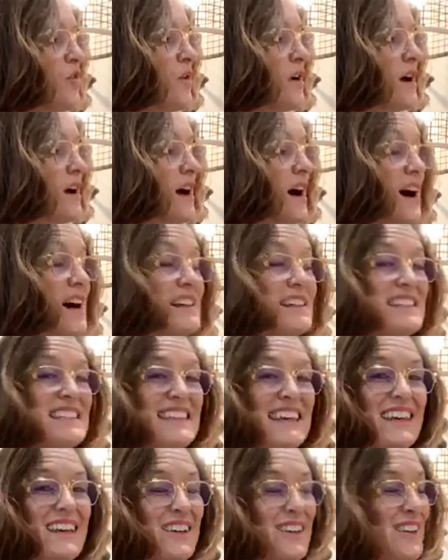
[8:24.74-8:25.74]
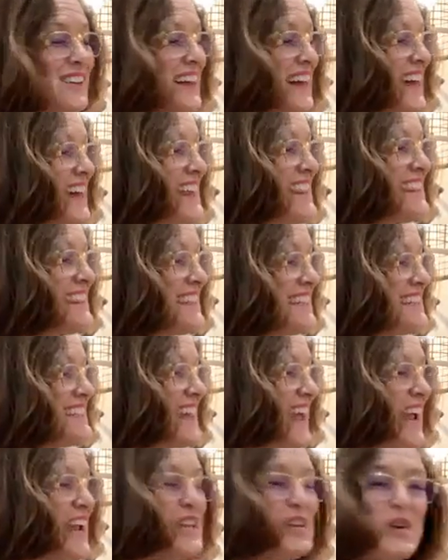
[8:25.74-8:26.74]
you until the
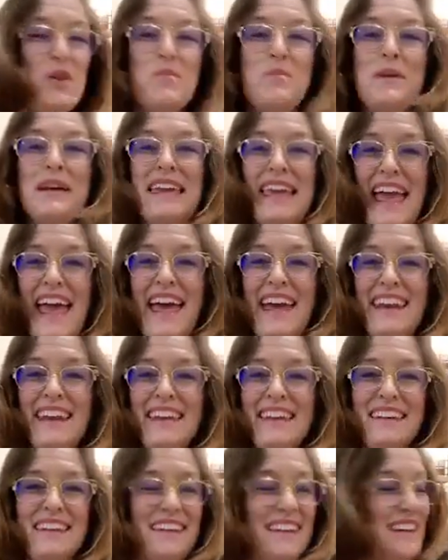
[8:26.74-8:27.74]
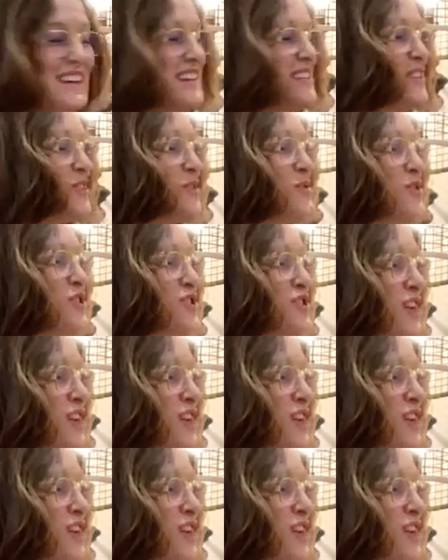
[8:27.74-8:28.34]
day you begin to